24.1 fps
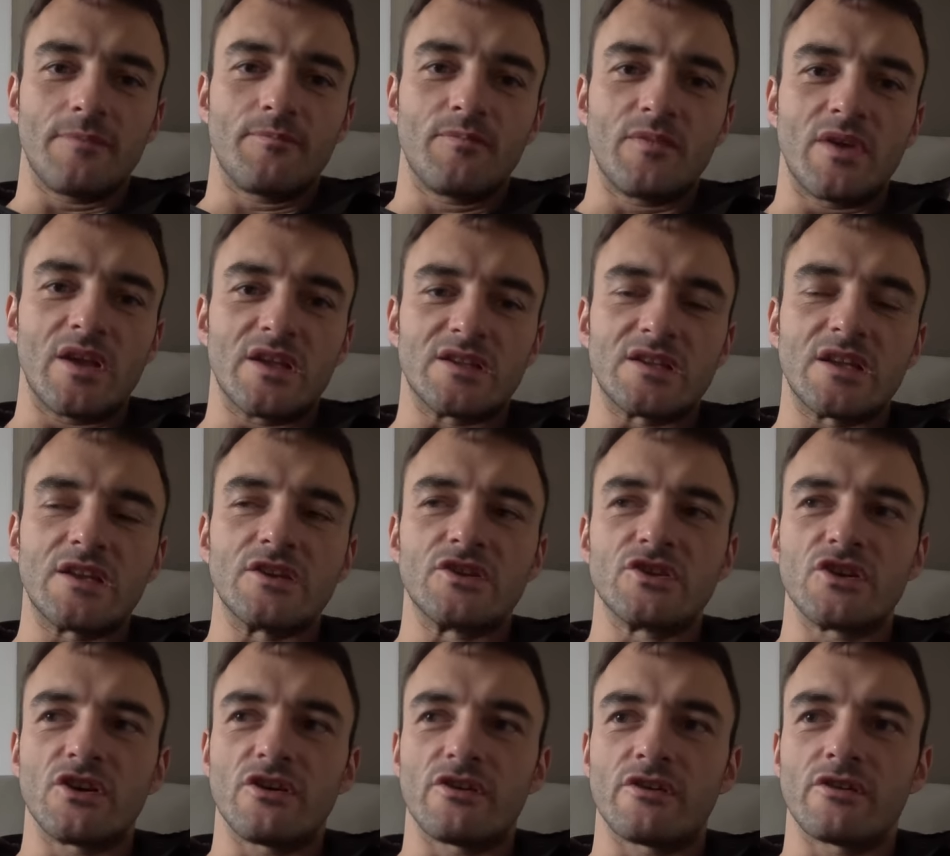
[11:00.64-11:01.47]
it. It's
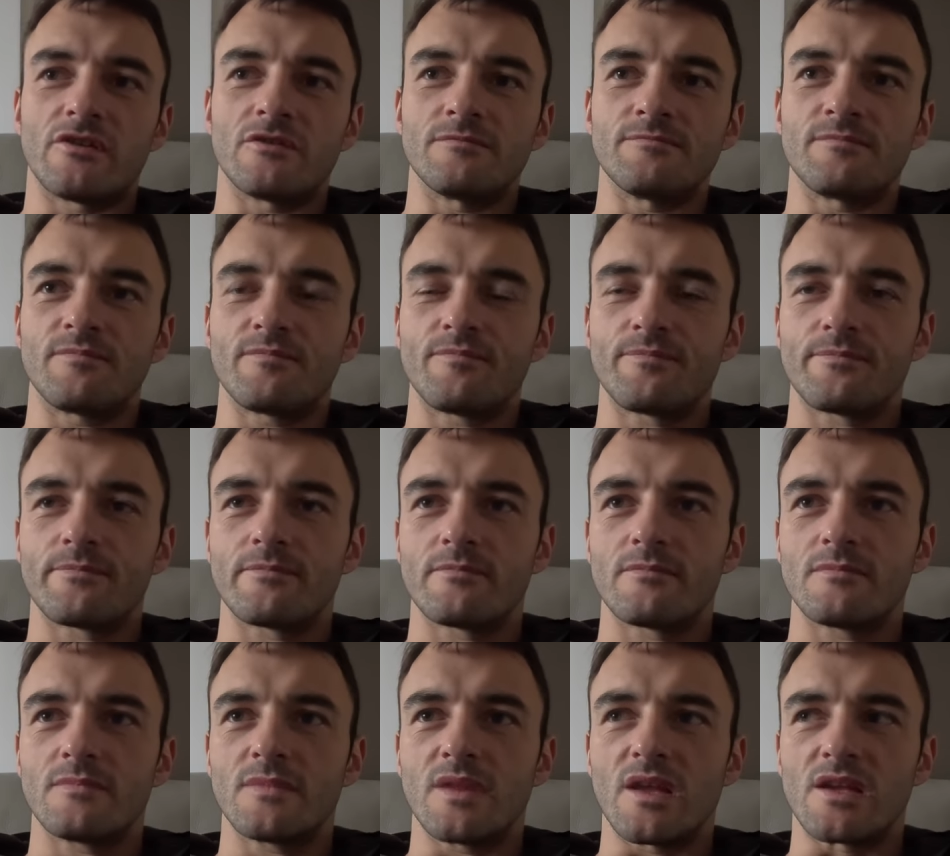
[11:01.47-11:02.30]
internal.
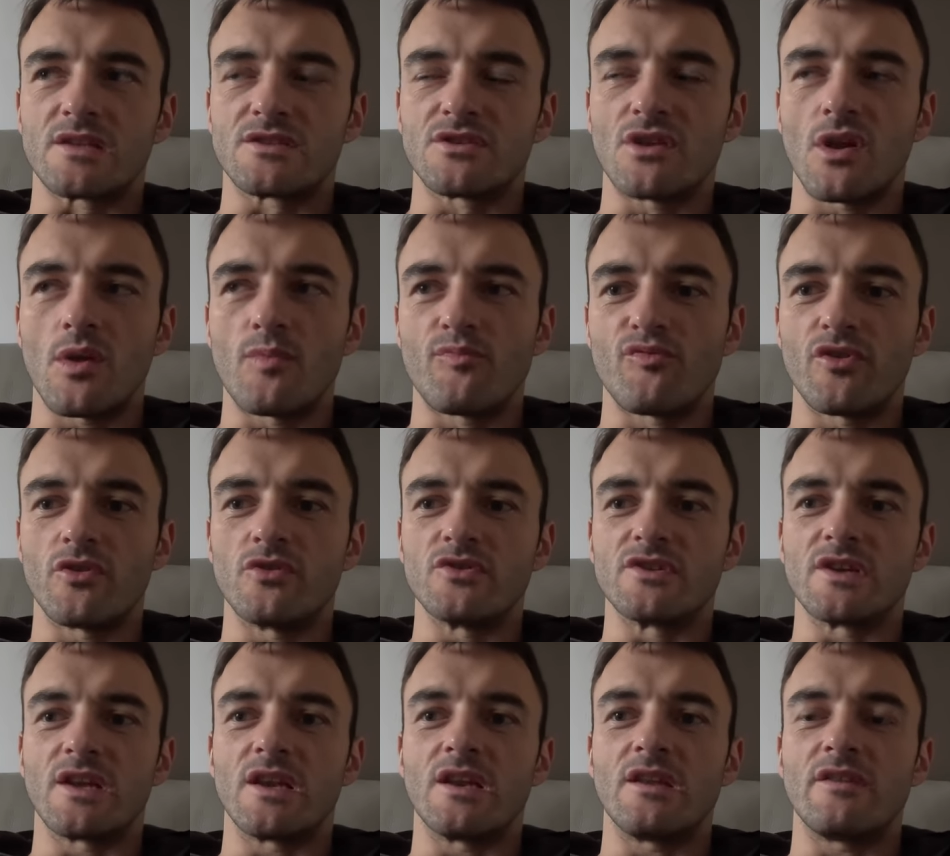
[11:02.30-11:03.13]
There's no
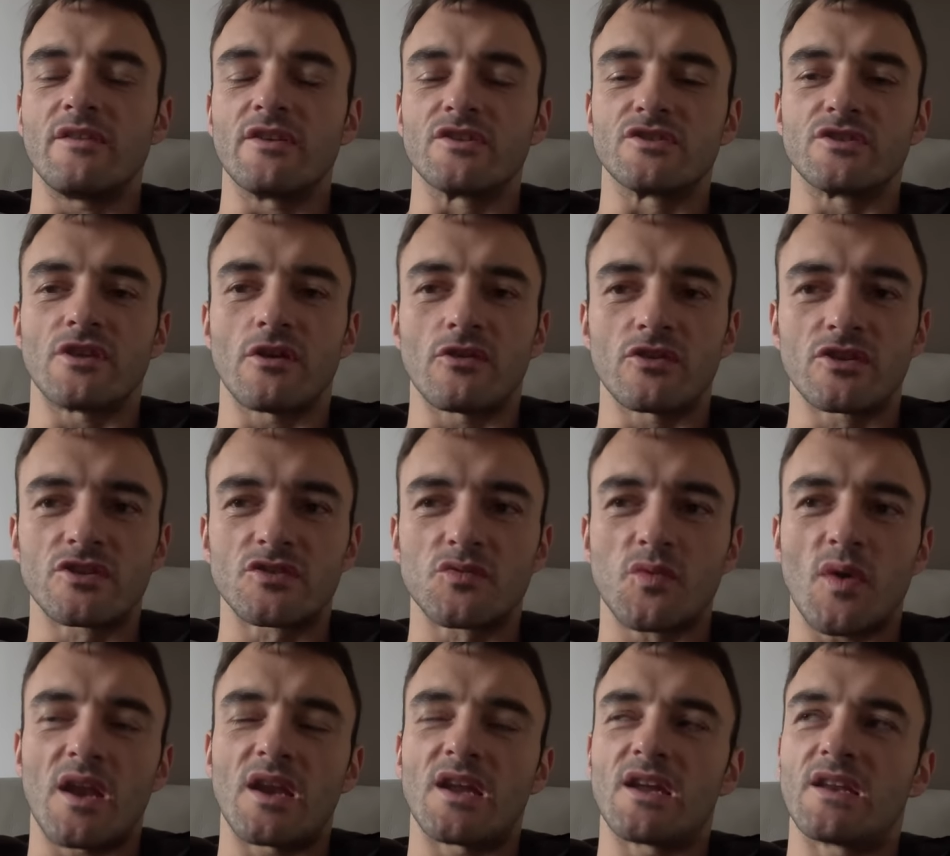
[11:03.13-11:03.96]
bruising, there's no
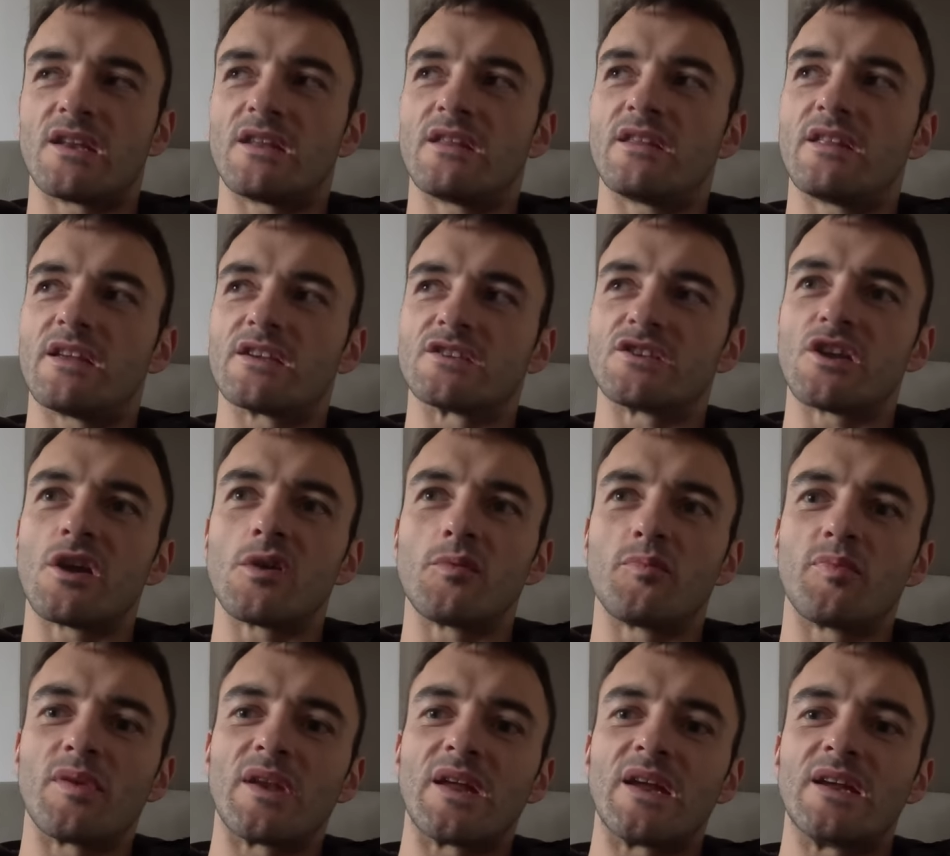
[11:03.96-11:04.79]
swelling, there's no
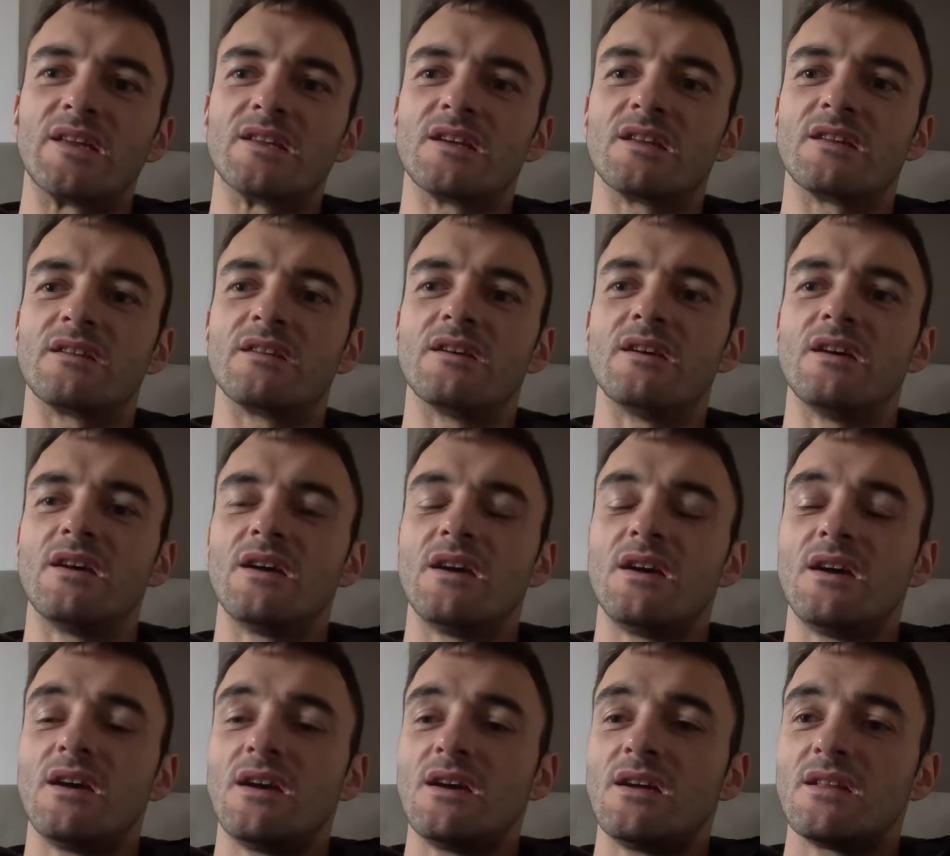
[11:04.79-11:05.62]
bleeding,
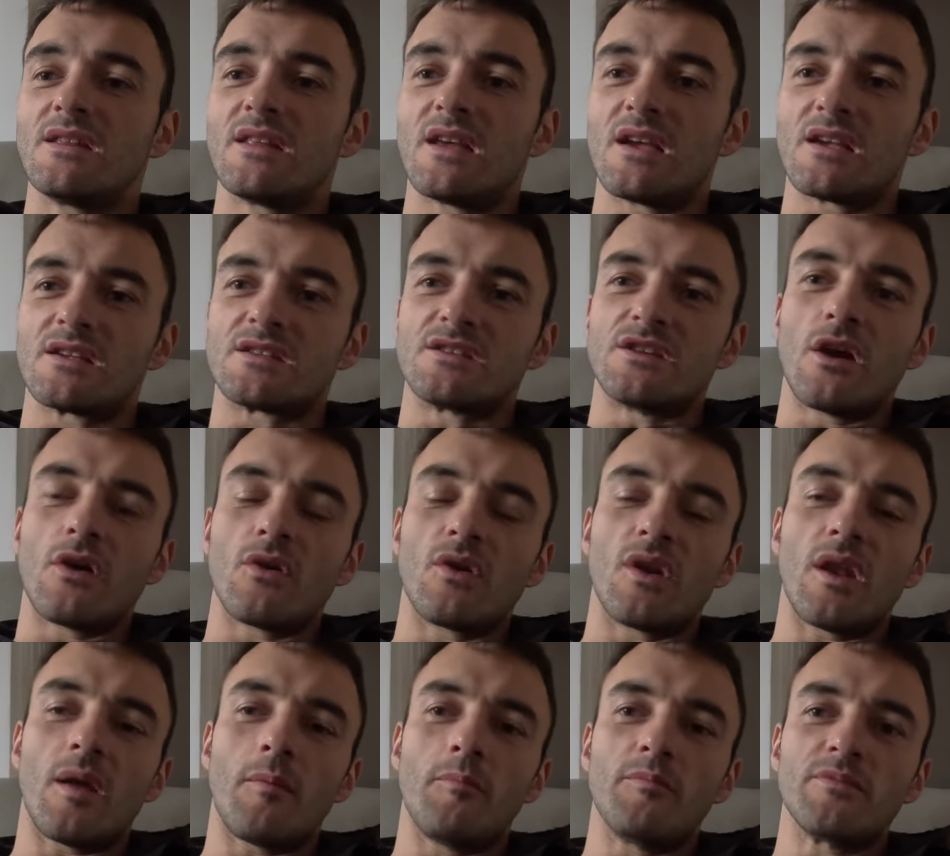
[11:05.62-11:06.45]
there's no
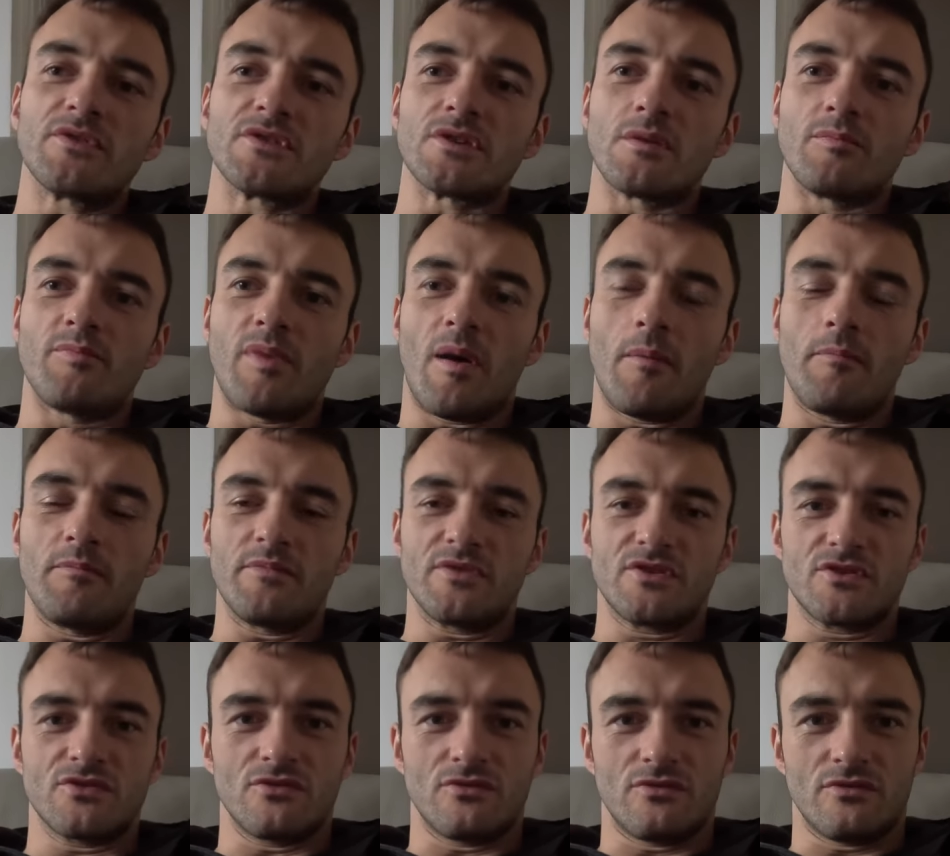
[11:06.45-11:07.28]
lumps or
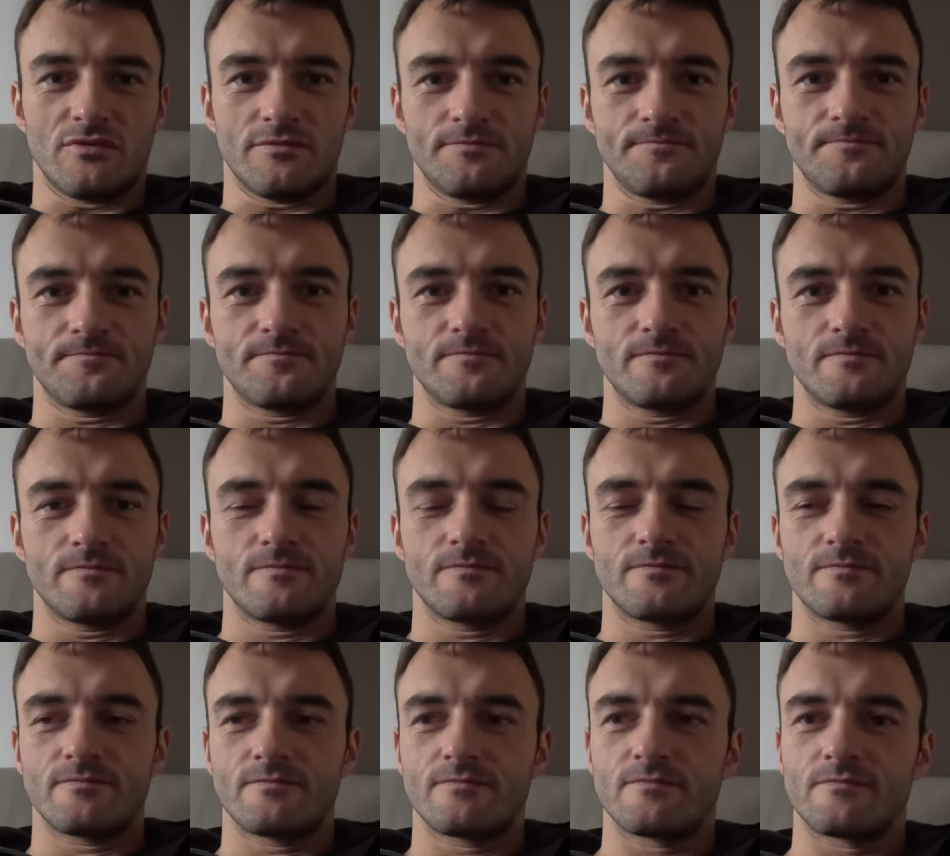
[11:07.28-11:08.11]
bumps or
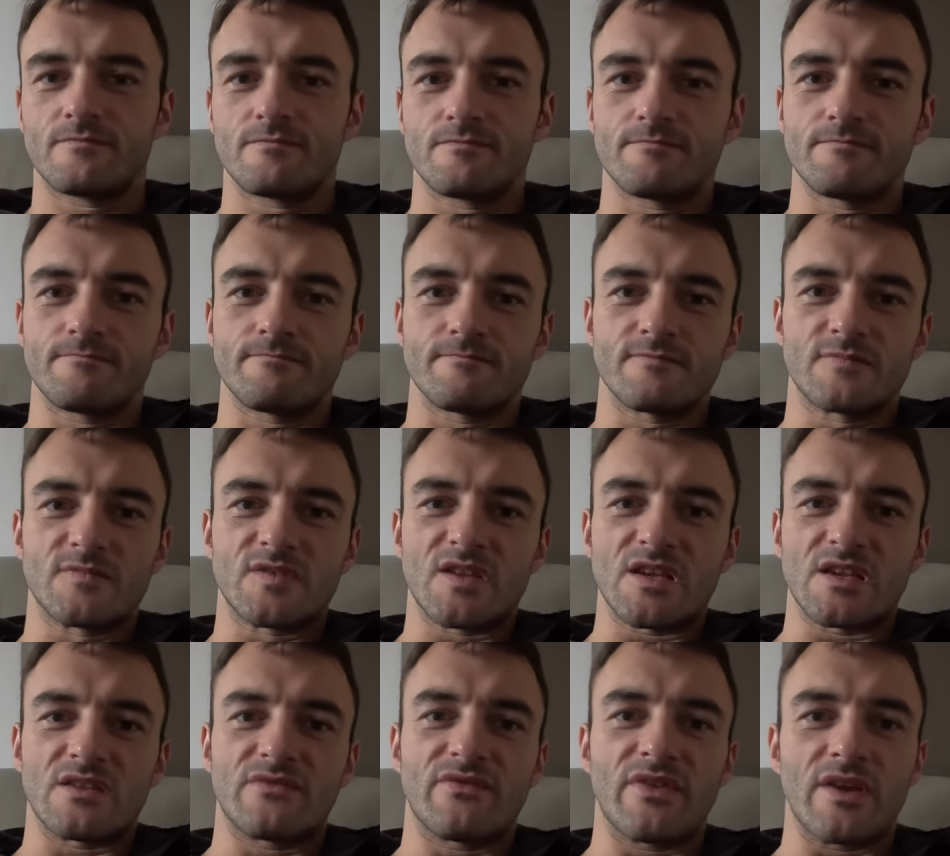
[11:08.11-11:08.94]

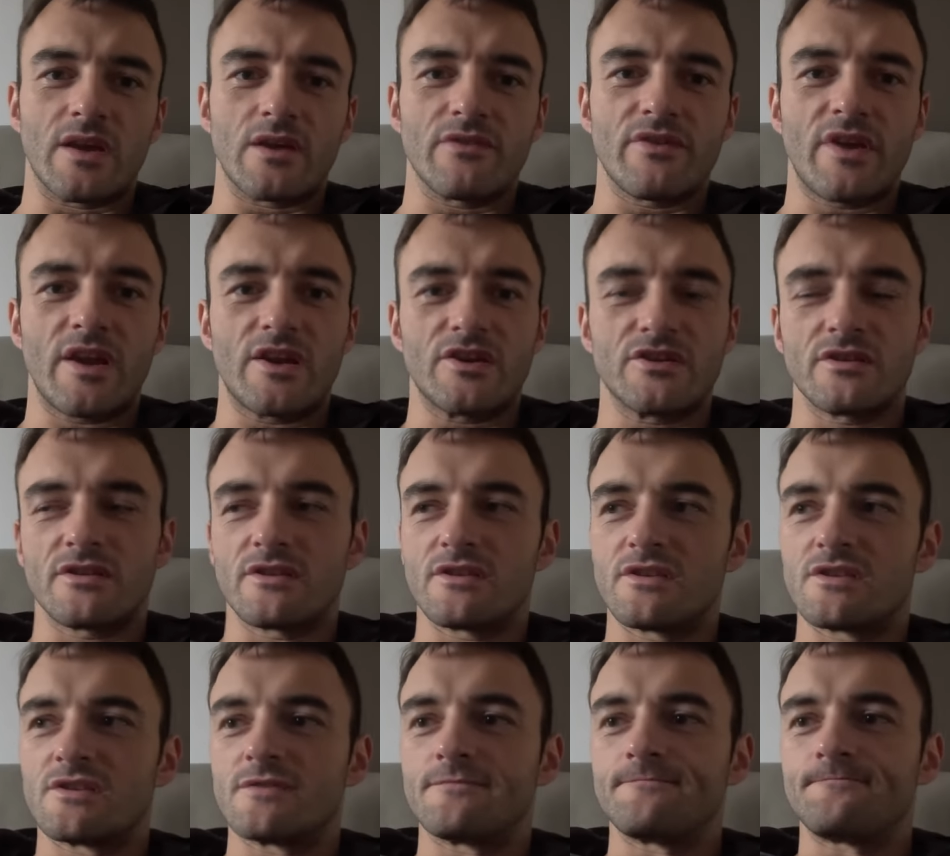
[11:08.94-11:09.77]

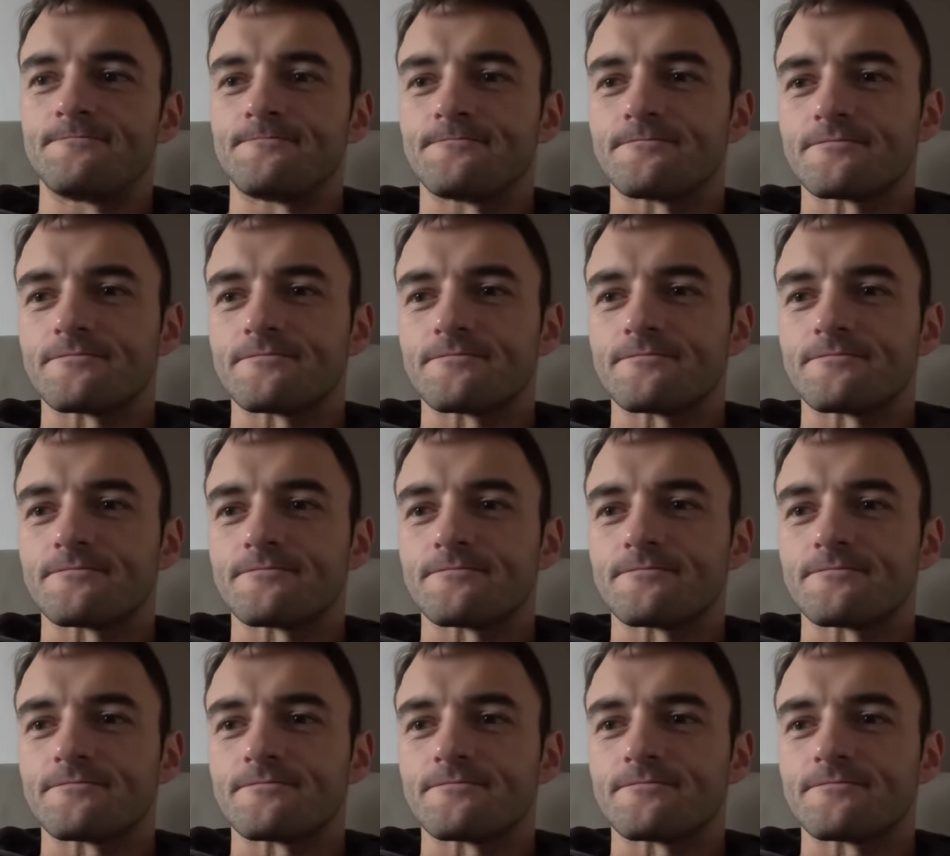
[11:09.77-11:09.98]
disfigurations.